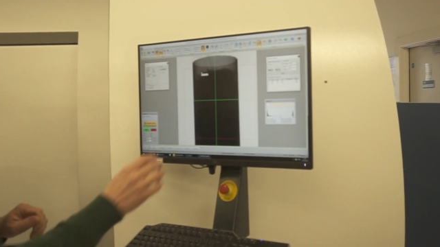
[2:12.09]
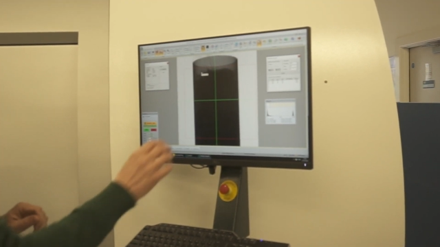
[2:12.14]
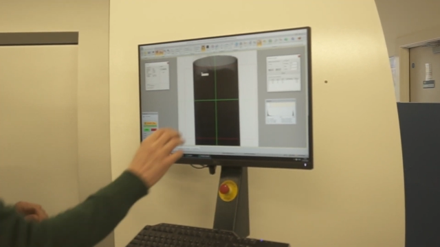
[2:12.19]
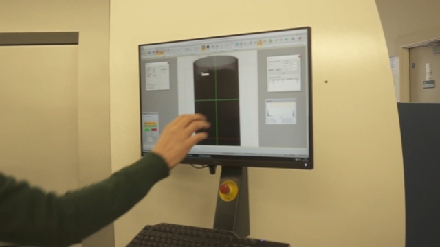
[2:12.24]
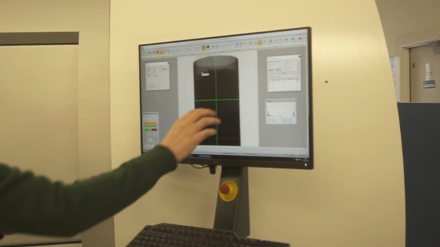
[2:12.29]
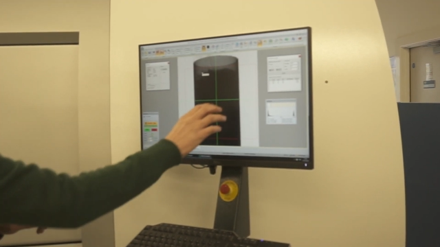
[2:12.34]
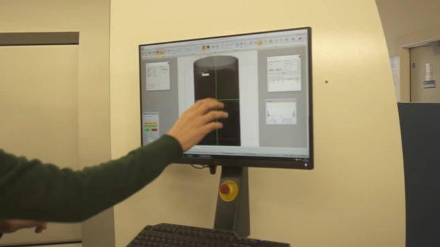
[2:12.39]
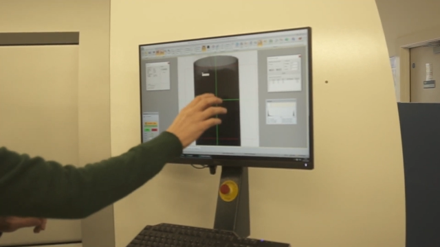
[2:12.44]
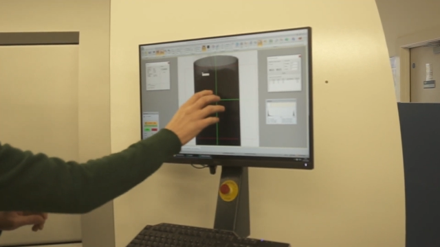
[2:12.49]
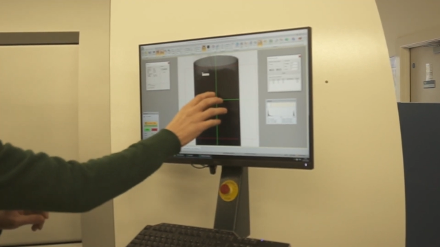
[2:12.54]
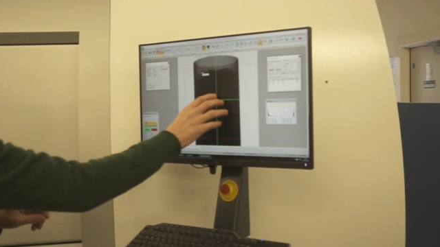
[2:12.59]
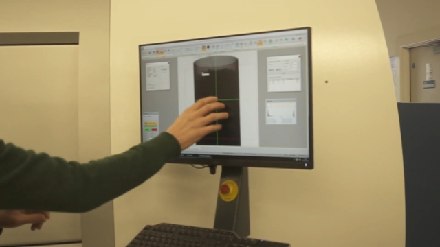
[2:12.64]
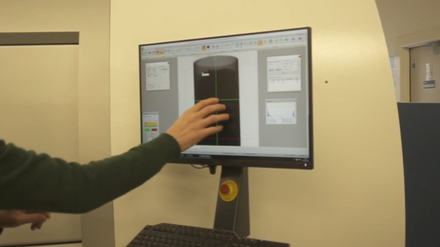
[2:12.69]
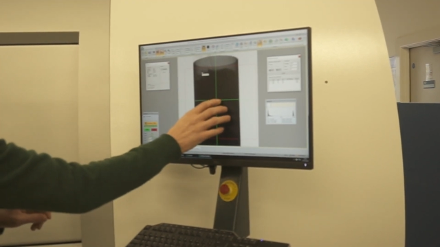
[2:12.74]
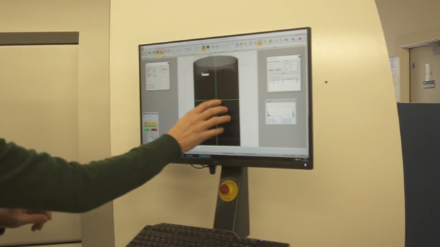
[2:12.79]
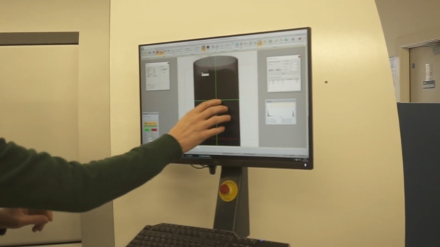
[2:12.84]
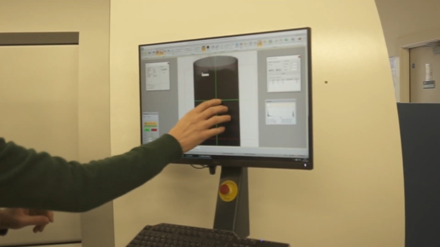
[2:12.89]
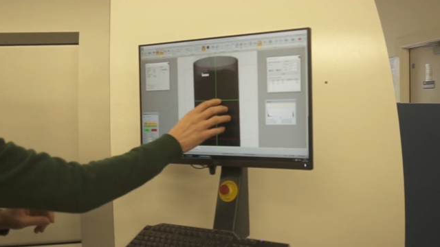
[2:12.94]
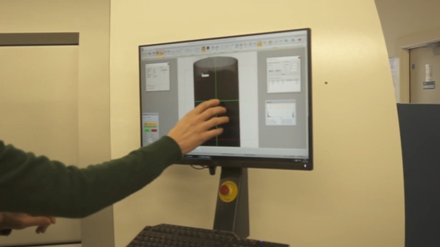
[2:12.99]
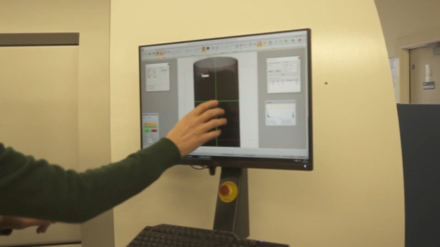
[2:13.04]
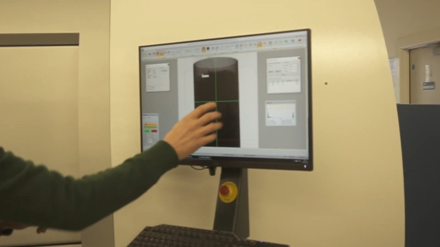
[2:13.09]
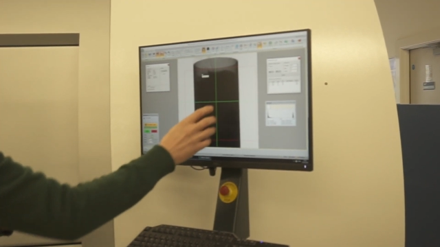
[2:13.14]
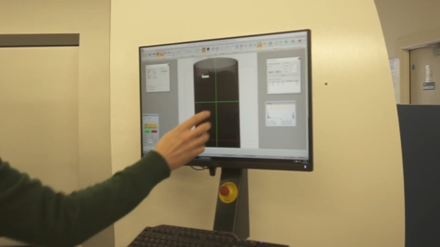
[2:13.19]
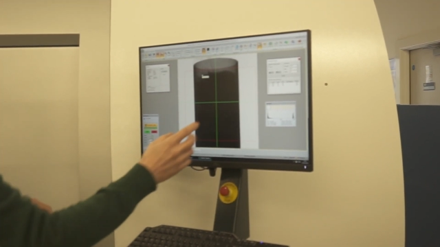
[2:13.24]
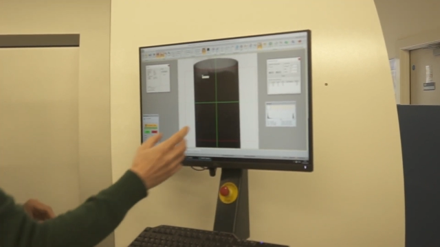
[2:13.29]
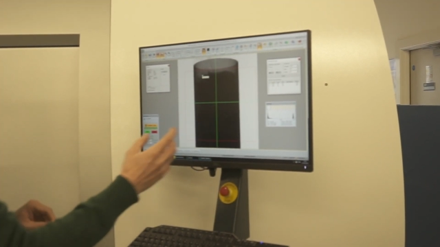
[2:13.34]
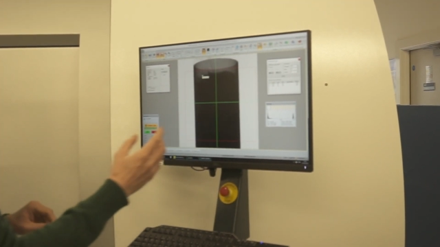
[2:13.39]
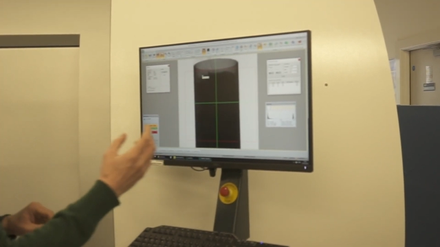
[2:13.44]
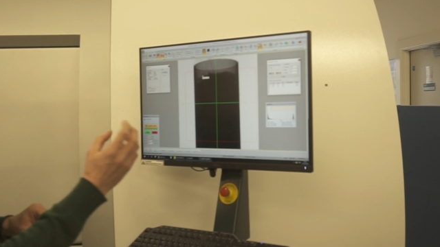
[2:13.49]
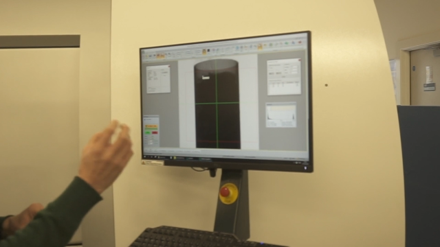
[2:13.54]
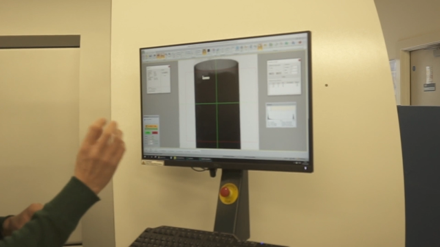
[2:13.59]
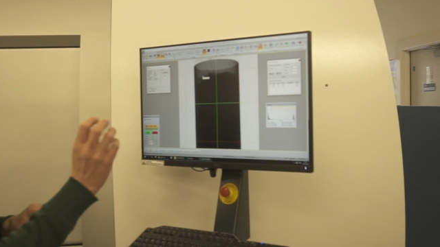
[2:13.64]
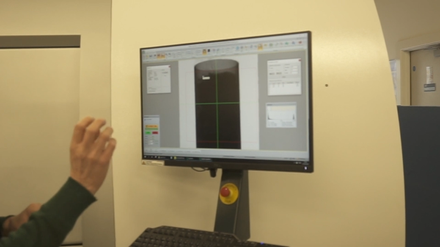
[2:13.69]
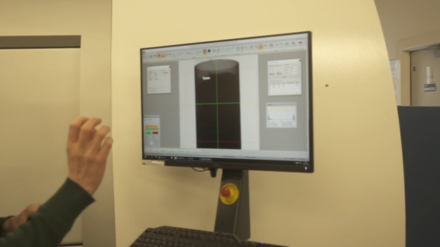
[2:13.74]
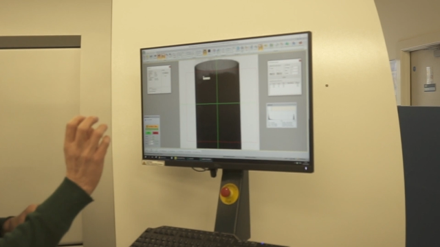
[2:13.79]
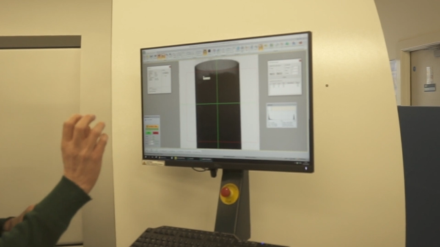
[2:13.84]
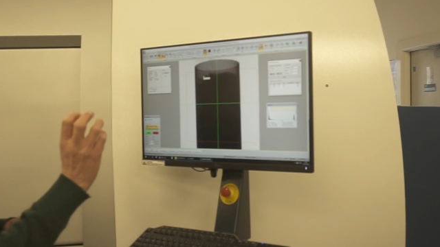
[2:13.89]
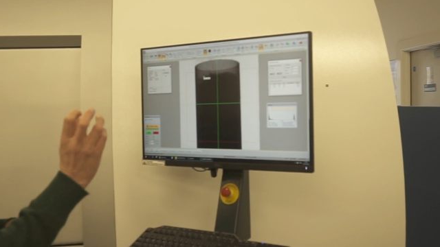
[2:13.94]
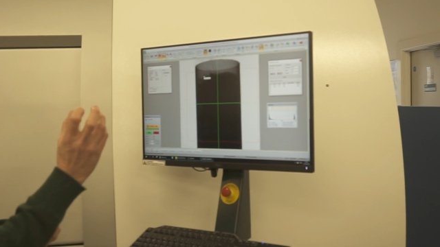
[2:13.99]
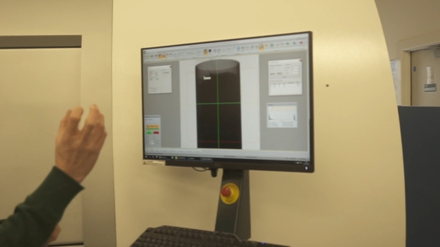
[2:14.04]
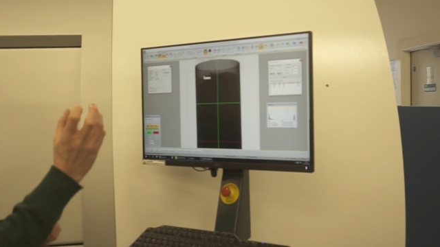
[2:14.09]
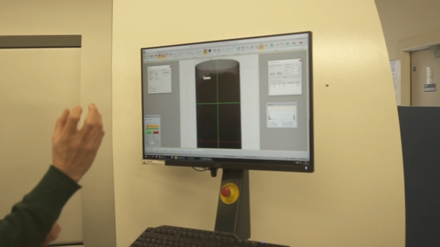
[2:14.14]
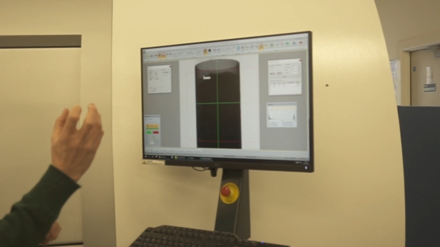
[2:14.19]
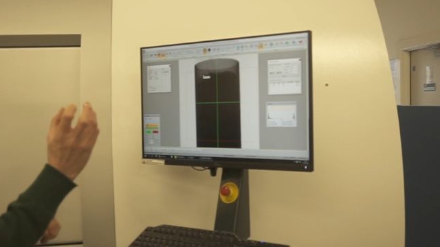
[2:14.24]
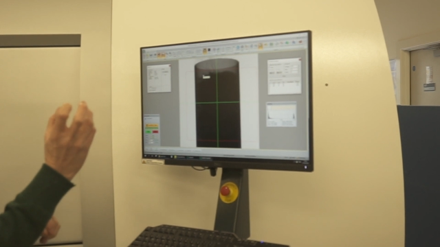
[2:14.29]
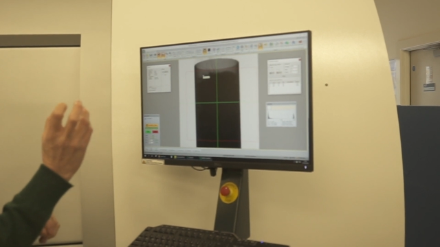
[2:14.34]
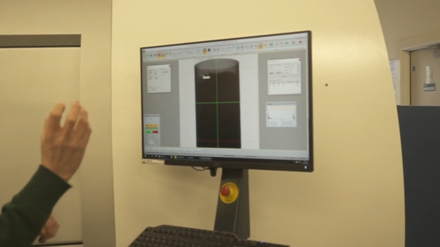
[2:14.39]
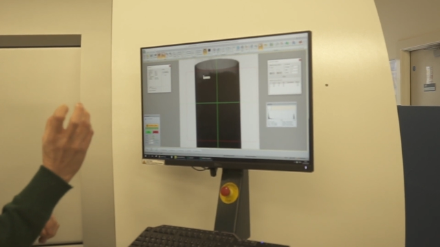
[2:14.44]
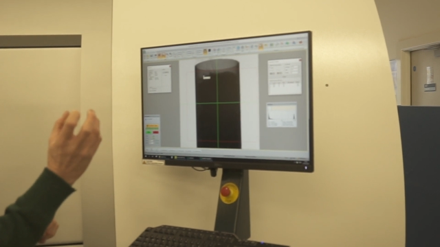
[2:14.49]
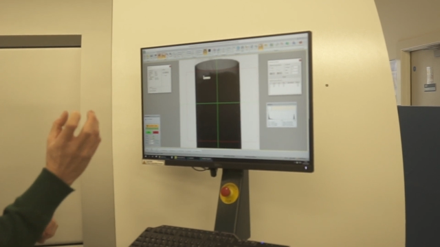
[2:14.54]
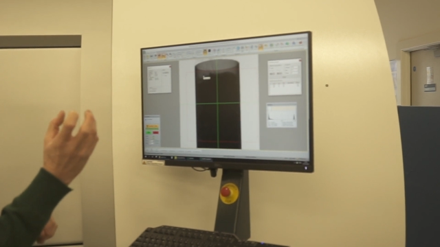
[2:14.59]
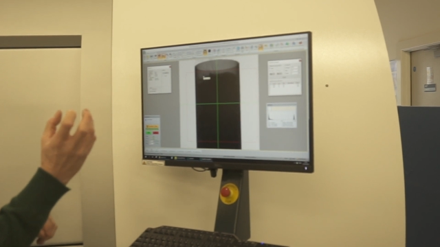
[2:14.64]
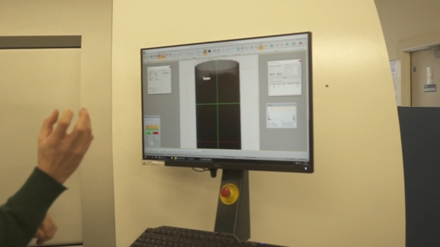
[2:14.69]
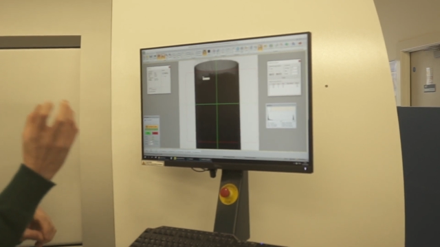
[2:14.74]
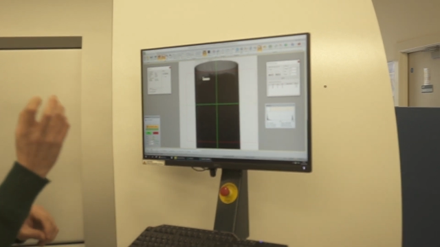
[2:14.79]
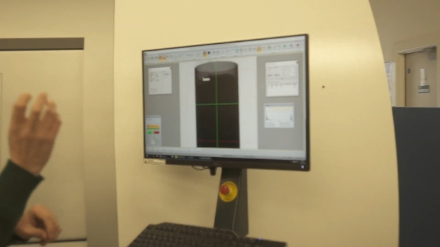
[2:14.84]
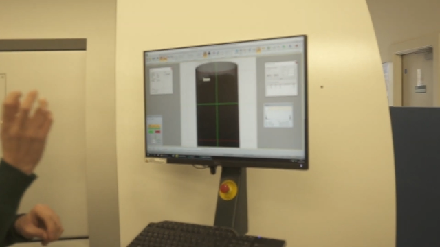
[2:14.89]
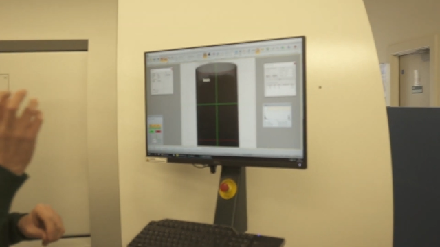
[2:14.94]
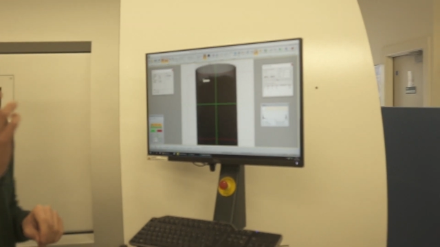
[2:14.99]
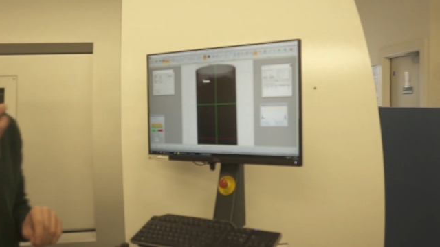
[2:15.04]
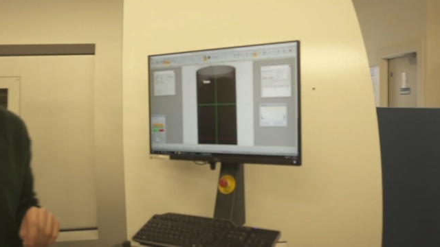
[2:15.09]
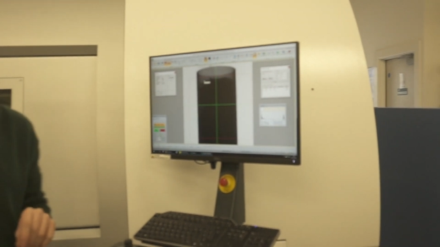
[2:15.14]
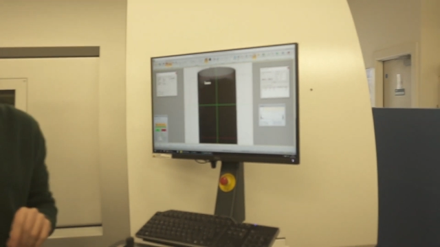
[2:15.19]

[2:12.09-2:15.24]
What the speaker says: [unreadable: no face in view]